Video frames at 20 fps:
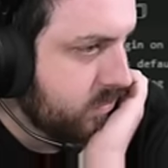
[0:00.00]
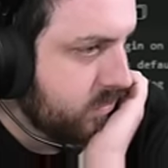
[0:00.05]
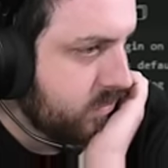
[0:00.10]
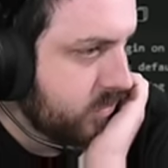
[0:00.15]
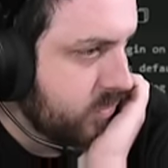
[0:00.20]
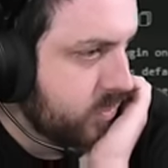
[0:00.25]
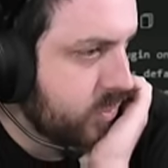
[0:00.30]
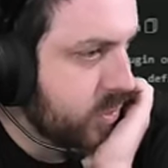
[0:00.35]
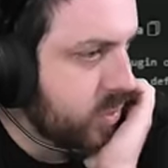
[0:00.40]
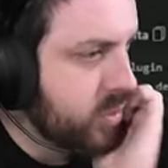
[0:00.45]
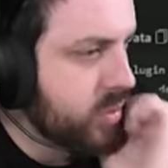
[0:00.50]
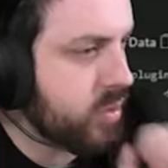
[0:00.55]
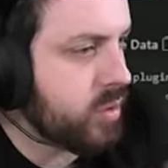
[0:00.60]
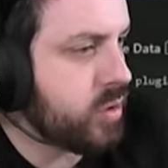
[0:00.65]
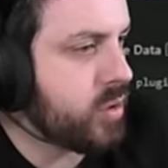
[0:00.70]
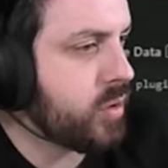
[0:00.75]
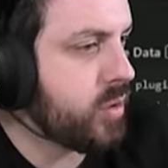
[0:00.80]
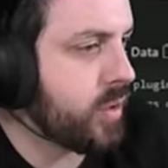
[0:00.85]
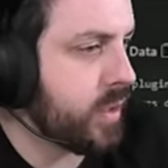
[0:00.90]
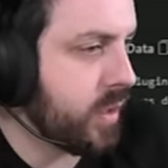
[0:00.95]
So you,
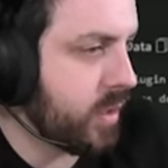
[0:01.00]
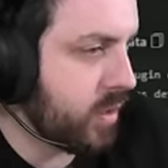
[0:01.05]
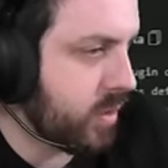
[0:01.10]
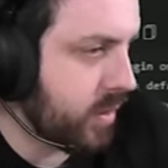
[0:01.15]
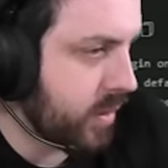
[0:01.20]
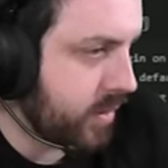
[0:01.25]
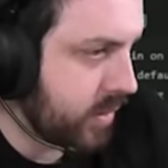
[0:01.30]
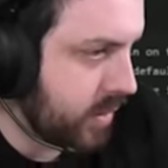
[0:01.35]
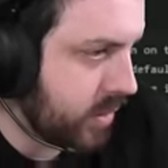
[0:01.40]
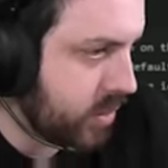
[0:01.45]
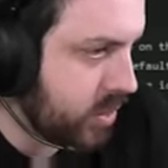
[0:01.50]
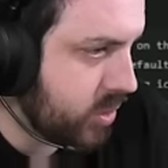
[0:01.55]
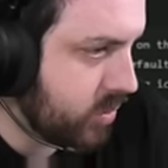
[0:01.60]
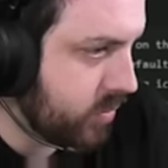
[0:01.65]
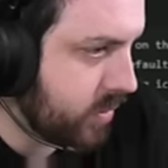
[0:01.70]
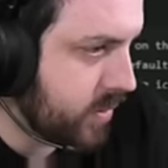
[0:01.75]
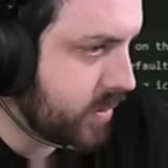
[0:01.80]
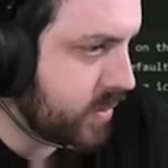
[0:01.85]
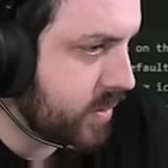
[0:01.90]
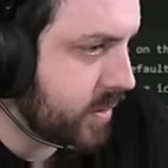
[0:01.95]
you think that the
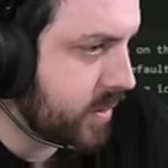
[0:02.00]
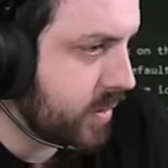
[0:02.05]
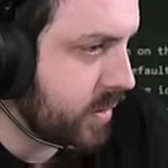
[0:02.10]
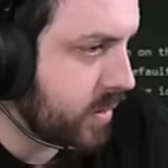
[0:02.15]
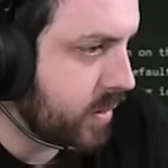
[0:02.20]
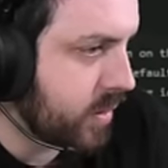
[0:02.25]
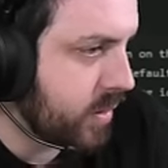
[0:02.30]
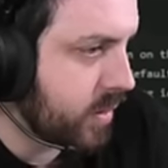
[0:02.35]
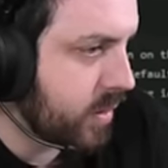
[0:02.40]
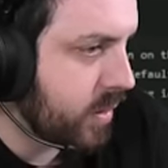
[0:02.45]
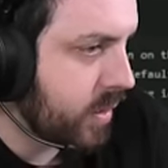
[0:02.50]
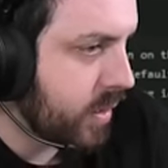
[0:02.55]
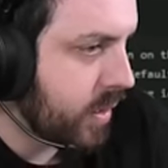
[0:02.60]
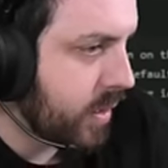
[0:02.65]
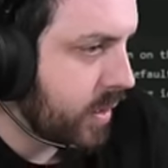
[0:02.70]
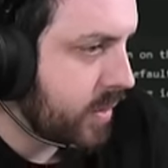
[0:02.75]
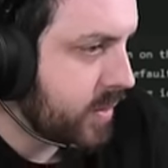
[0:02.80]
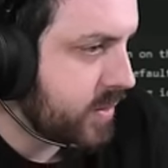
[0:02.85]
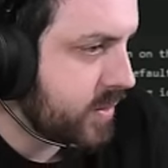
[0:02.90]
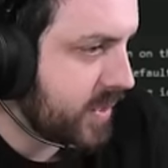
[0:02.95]
issue is the
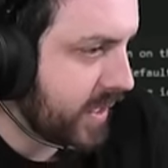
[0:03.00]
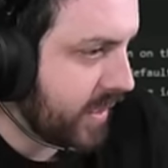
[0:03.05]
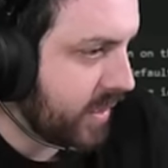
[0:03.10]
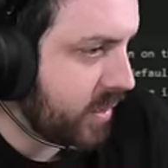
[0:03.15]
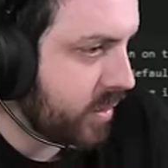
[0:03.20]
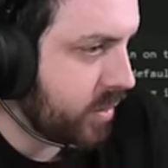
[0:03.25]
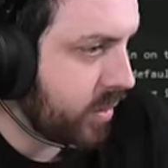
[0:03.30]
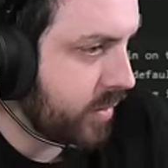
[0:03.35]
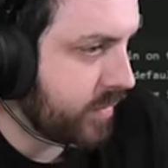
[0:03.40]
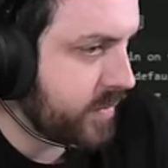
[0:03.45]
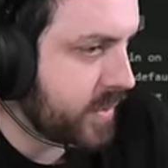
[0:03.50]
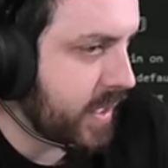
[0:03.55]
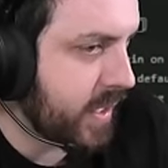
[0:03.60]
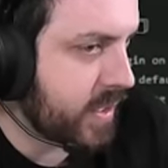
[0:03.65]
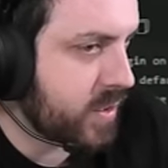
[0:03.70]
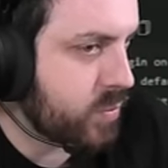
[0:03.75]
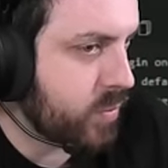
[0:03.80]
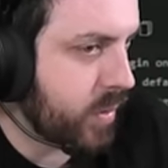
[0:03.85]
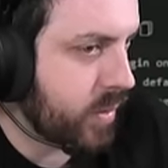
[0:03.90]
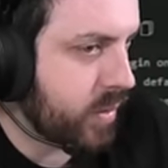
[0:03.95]
second lot of
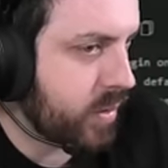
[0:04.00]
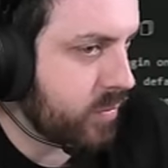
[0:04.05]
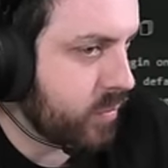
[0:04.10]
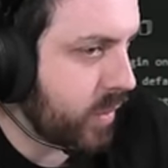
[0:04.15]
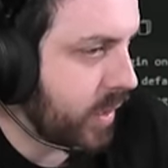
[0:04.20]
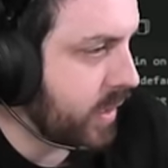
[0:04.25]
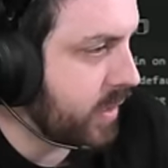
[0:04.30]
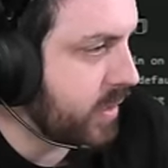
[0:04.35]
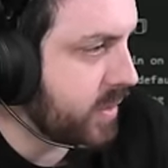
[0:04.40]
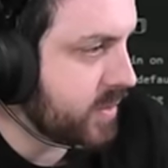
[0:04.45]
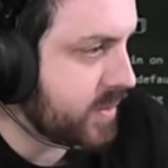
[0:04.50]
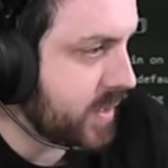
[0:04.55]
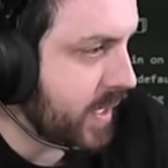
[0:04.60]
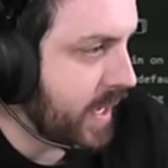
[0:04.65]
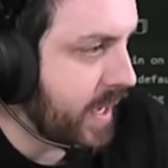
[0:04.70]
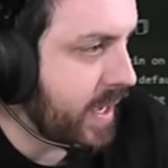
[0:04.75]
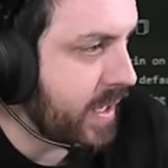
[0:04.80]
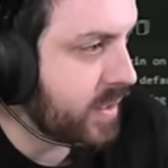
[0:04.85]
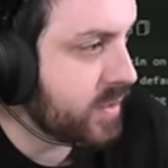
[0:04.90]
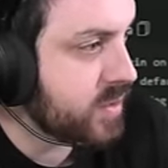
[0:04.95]
text where, where he does
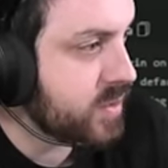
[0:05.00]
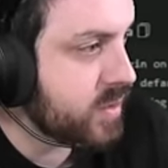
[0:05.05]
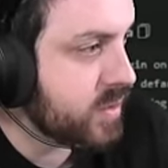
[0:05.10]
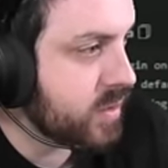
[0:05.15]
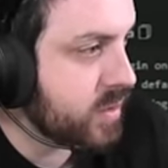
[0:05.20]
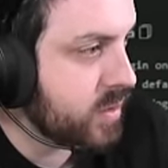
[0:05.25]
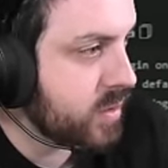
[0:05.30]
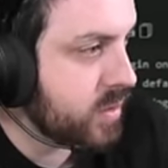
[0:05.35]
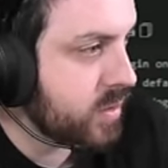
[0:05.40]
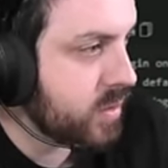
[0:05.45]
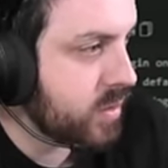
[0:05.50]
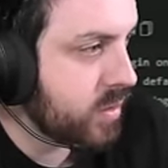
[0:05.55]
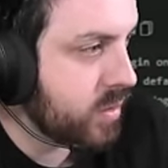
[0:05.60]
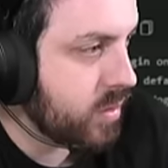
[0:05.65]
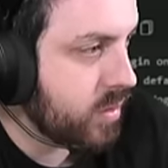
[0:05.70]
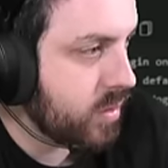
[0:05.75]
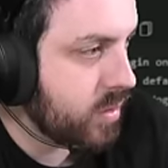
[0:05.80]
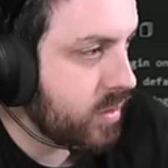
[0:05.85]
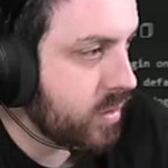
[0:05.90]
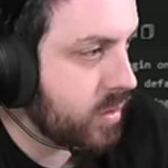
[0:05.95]
the ats.
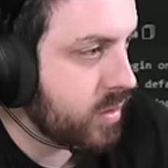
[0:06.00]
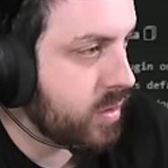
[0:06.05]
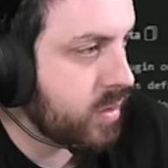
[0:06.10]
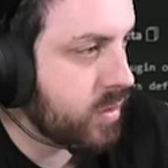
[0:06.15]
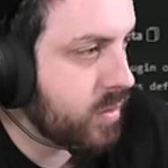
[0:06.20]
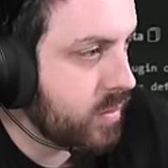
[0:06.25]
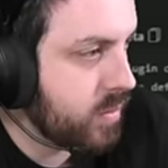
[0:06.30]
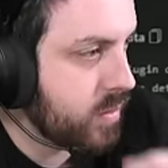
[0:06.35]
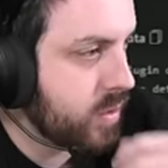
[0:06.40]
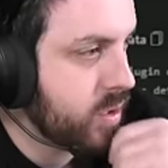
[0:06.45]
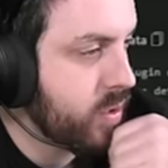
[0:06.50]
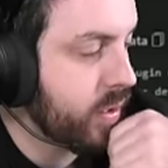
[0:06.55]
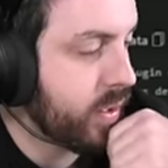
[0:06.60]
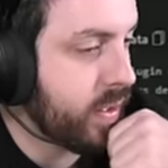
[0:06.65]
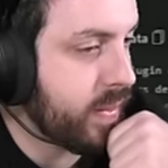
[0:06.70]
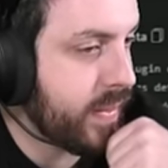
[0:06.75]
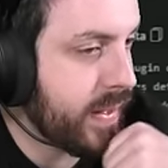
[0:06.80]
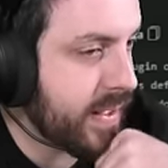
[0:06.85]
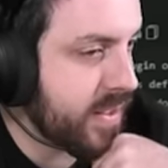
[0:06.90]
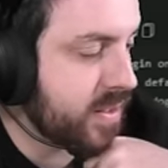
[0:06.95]
You
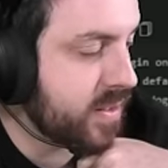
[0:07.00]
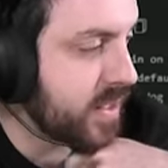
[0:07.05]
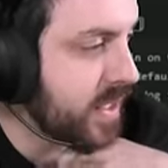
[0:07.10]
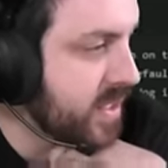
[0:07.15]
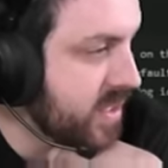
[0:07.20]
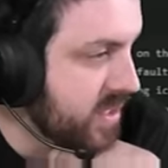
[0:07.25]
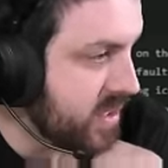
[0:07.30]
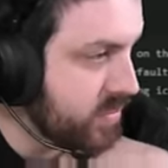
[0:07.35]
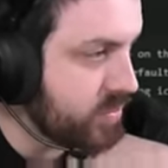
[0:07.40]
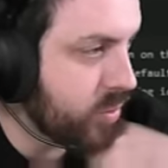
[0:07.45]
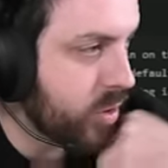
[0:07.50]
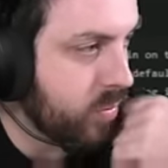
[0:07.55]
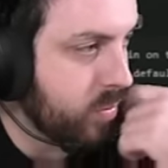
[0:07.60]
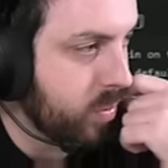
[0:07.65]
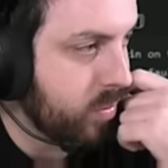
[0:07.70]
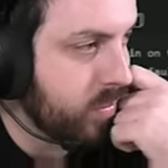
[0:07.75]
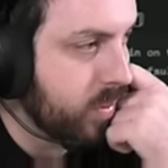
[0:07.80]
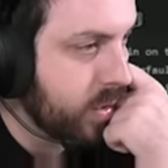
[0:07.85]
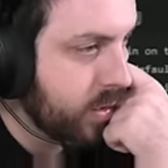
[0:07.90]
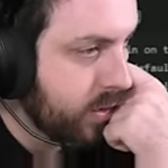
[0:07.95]
reckon that's, that's the
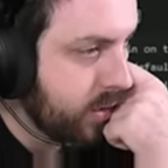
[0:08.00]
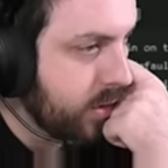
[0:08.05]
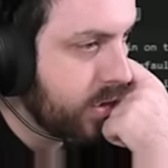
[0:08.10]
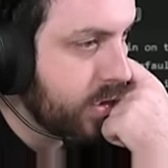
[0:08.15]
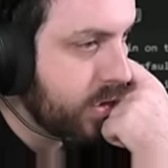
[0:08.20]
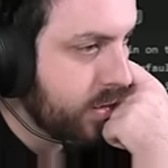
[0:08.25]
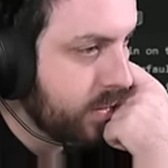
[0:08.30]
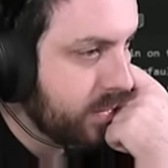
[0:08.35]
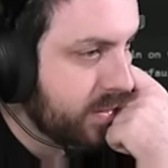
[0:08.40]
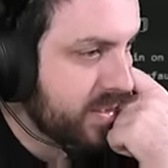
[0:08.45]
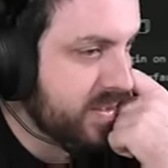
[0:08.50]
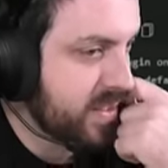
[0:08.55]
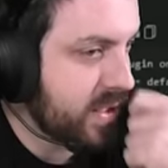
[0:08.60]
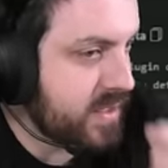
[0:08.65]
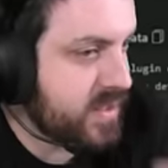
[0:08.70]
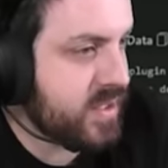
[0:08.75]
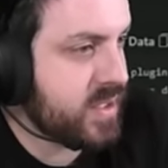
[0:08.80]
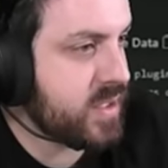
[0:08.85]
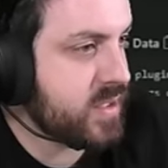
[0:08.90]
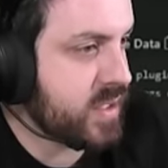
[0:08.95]
problem? Because
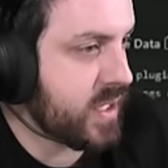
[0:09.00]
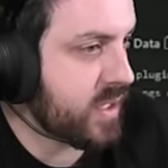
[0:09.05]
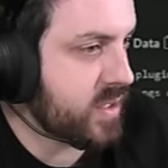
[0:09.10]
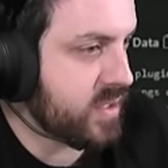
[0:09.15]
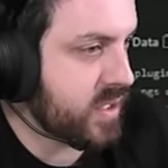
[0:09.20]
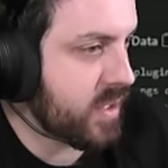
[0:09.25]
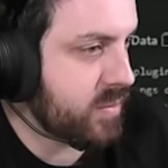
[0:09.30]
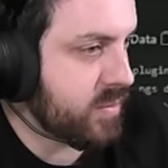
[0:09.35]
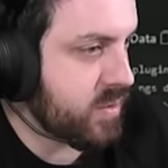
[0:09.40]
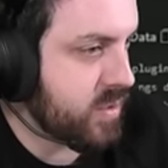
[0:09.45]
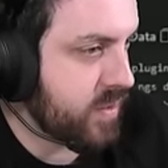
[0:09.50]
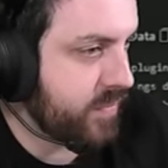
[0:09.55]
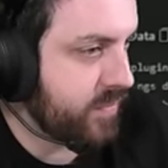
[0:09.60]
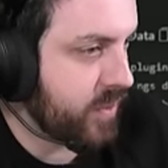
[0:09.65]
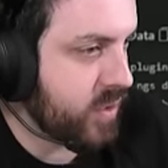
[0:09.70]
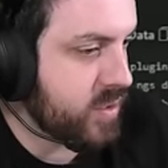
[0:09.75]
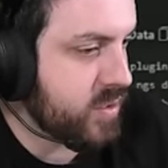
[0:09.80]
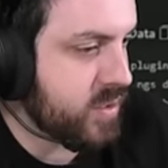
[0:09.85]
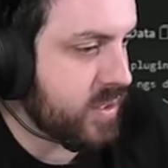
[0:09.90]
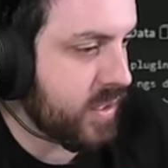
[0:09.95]
that's the exact same as the
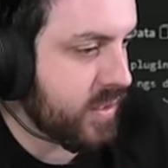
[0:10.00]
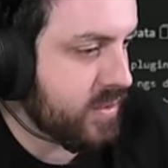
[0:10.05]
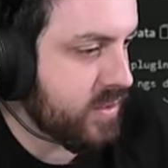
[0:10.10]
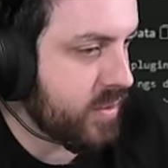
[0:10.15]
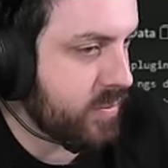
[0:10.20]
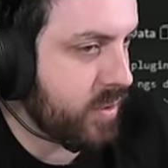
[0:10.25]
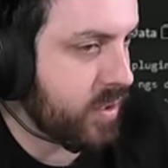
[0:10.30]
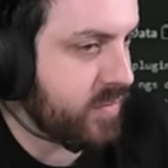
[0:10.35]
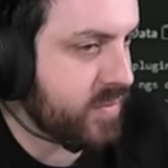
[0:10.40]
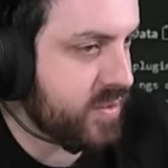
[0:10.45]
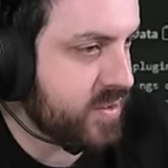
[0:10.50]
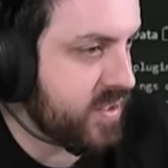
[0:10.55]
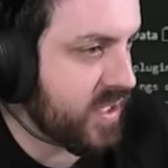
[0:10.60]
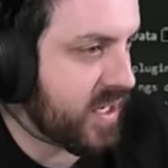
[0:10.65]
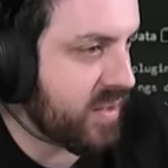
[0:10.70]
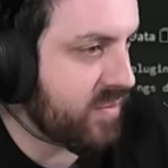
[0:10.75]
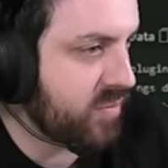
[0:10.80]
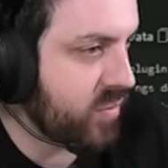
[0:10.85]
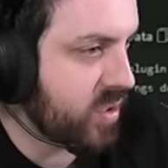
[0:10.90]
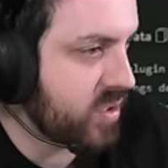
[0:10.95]
first text. They're both the
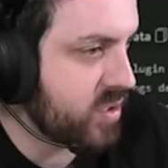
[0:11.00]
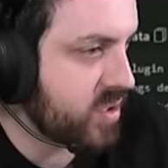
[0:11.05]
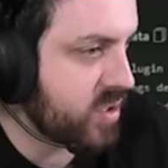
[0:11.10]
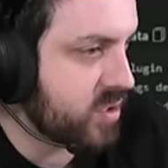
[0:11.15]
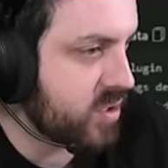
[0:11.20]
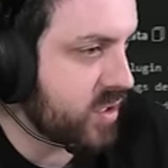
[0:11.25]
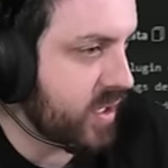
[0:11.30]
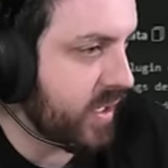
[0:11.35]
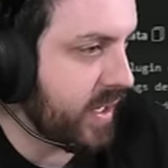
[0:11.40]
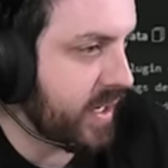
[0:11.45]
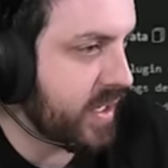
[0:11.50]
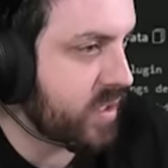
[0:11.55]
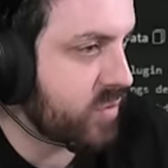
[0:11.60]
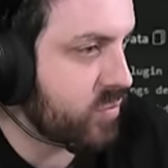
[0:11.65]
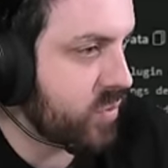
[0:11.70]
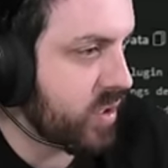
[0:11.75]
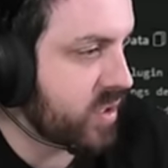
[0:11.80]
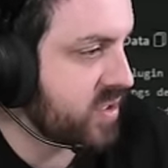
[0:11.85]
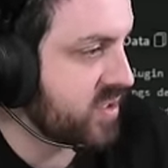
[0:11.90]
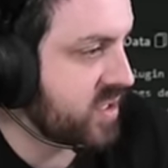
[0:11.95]
same. One's just delayed
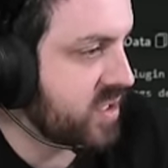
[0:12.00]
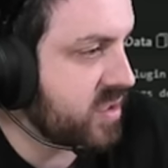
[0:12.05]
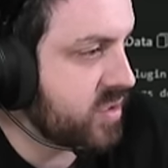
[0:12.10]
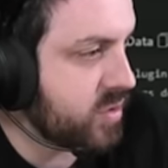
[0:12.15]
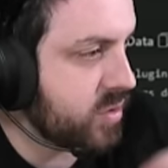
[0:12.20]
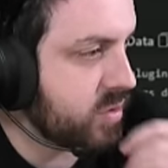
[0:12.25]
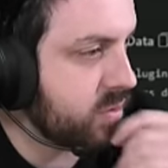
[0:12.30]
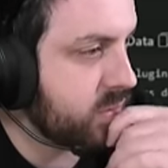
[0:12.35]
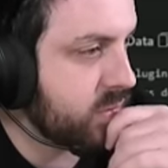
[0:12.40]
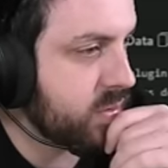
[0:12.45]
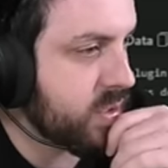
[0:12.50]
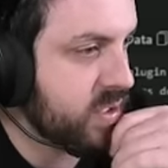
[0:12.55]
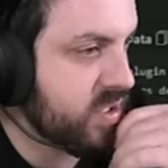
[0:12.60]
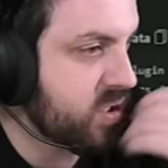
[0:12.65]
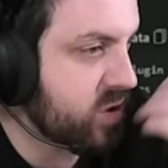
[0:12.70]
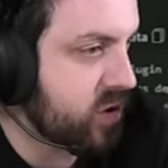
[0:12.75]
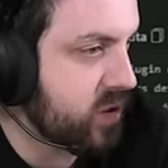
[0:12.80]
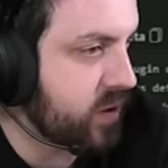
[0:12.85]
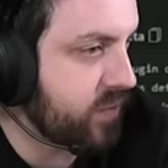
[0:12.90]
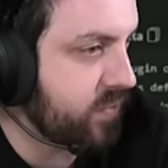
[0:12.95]
and one is instant. They're
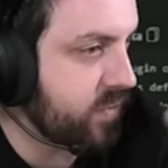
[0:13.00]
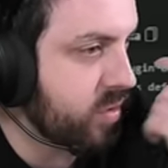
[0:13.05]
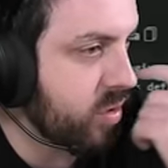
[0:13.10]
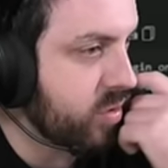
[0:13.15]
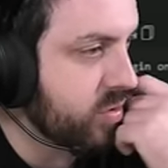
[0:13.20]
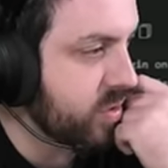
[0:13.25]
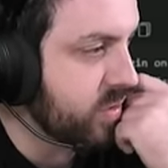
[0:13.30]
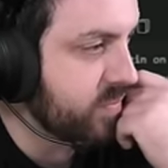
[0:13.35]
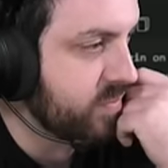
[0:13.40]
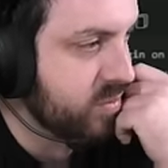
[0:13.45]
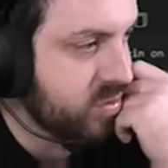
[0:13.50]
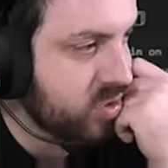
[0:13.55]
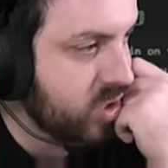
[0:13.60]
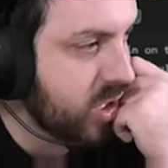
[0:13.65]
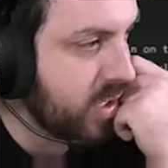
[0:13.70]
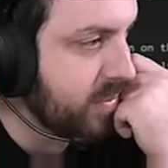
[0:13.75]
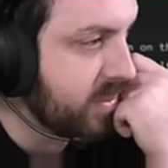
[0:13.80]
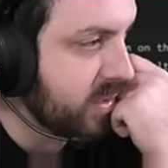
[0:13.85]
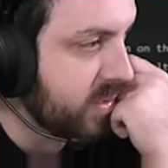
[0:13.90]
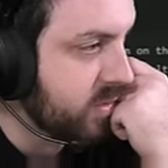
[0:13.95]
just different on different
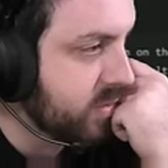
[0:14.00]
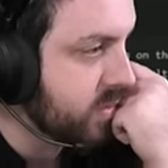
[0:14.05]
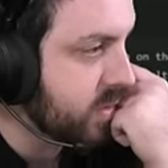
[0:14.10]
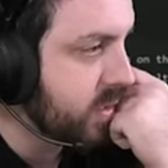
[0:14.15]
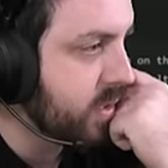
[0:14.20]
timings.